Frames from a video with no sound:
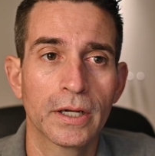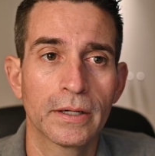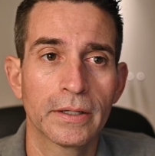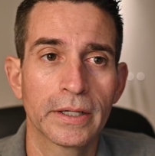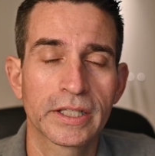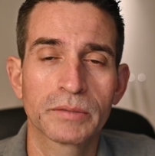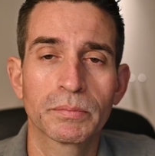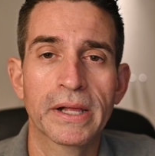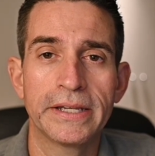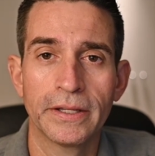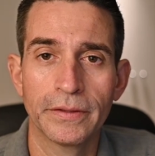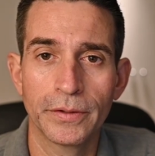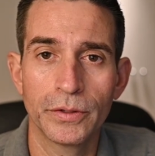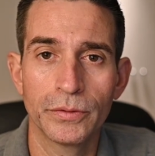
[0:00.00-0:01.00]

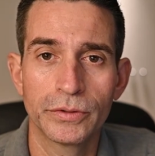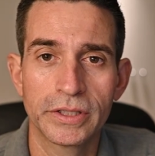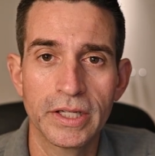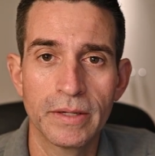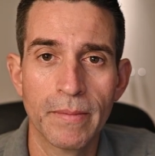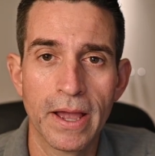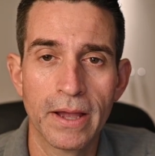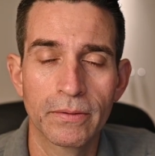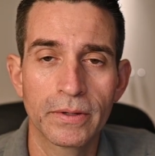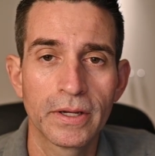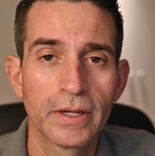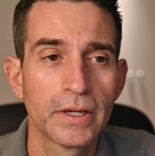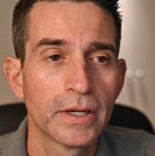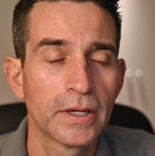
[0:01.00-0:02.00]
explaining the new Z mount
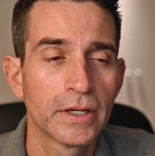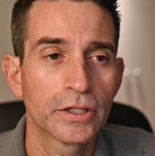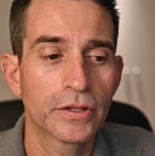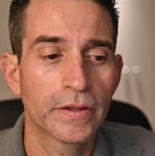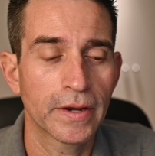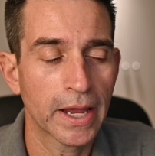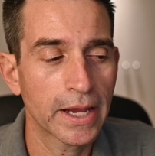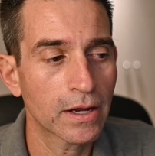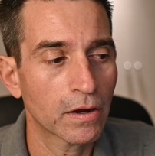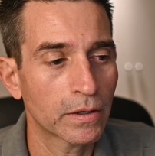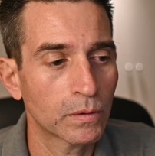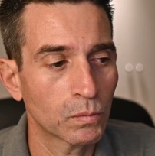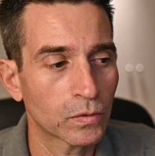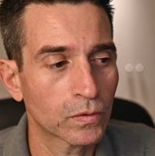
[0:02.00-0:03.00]
to the
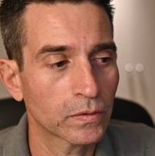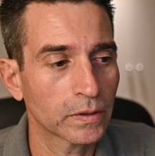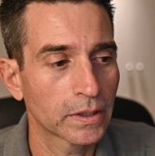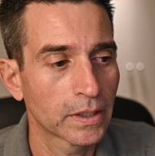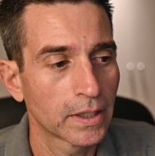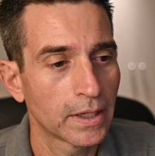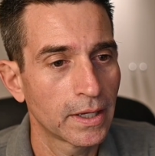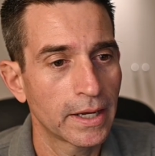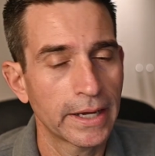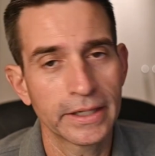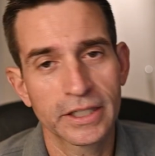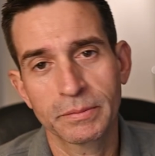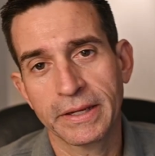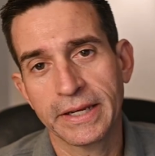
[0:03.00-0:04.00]
Nikon world, and
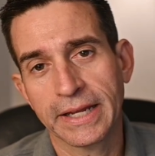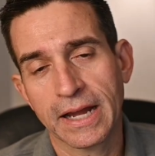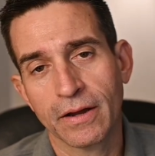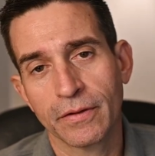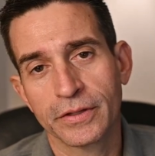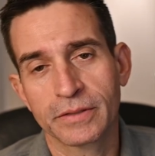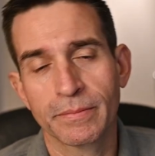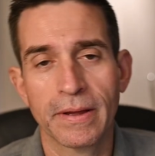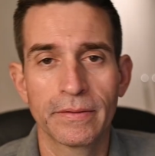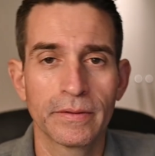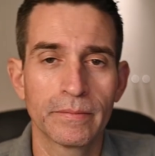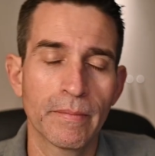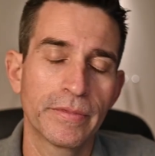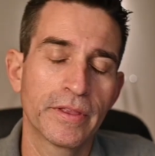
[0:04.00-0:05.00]
explaining how
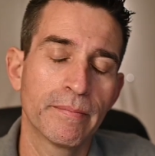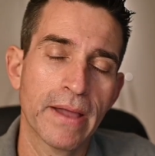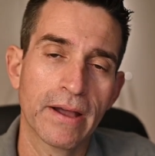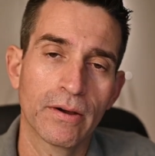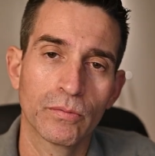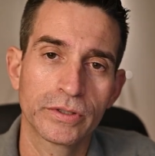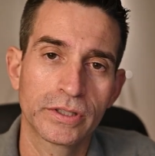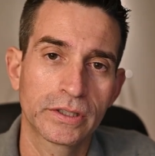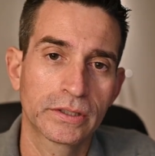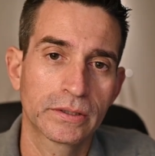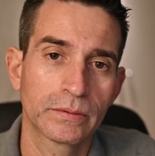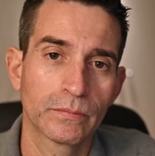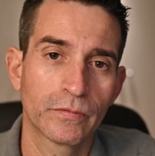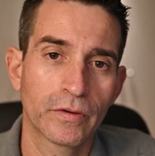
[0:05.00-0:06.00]
the mount
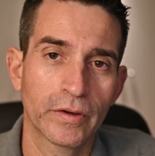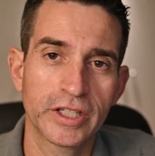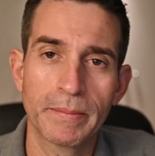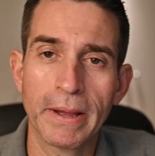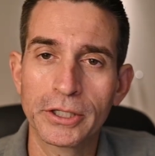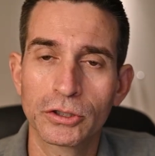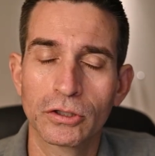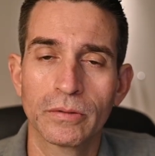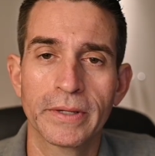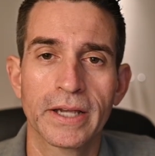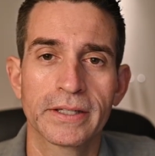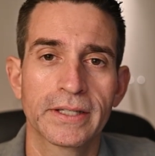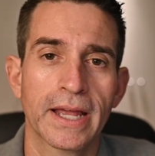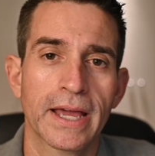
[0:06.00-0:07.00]
was very special
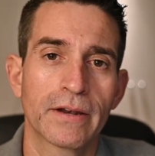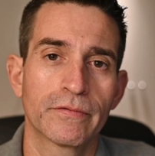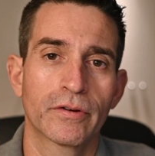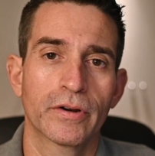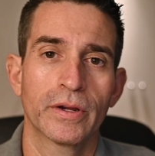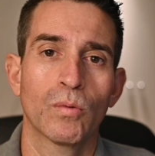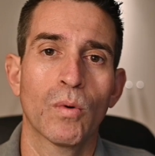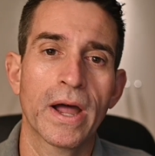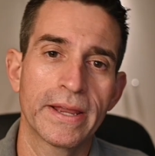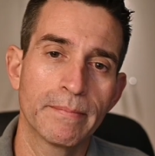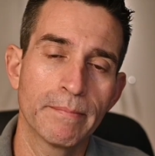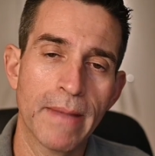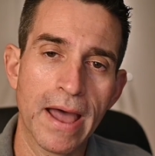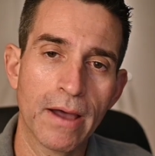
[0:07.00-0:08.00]
because it had a very wide
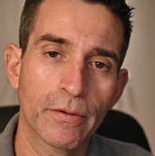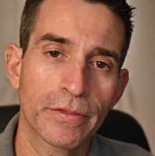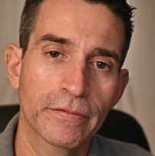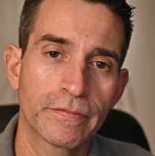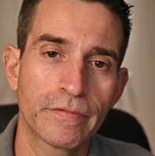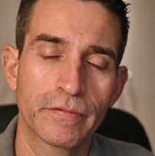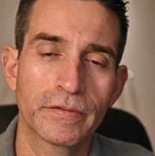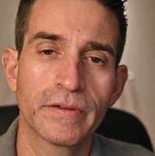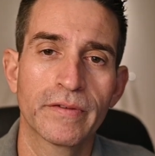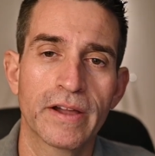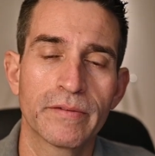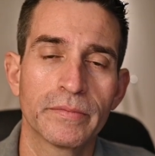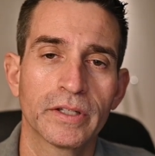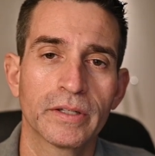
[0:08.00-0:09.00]
mouth of
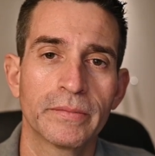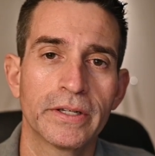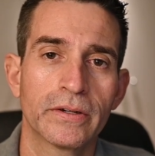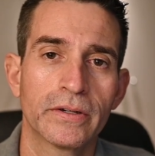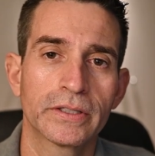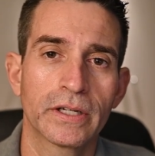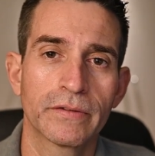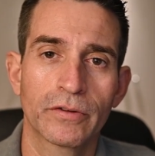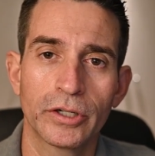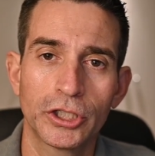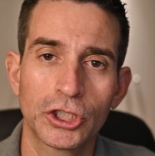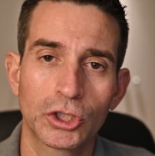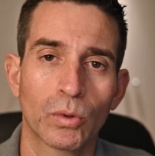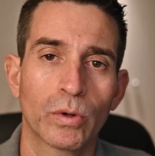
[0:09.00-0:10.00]
55 millimeters and a very
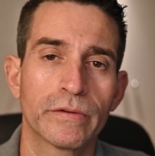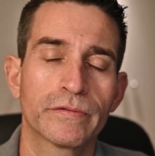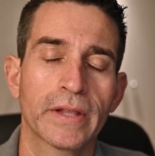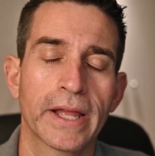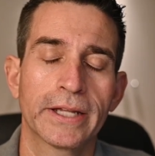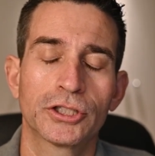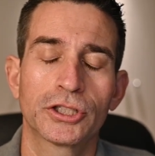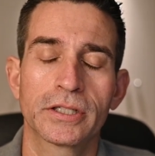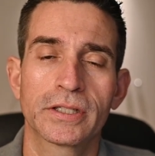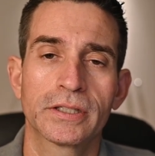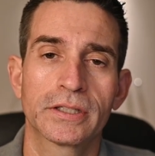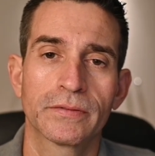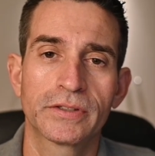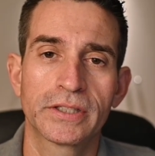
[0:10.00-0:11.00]
short flange
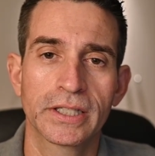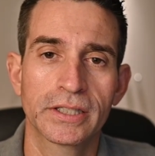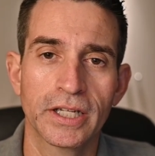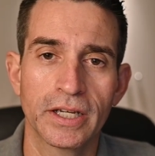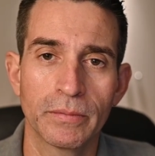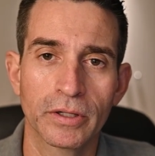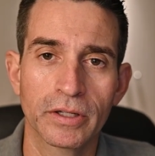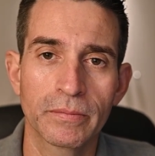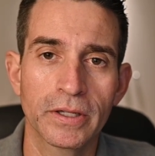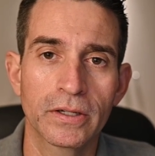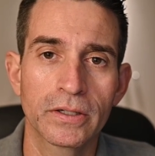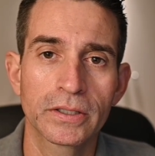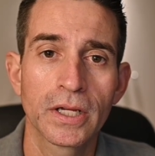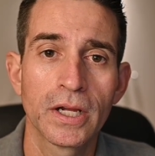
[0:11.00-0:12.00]
distance of 16
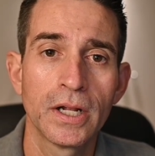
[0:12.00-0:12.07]
millimeters,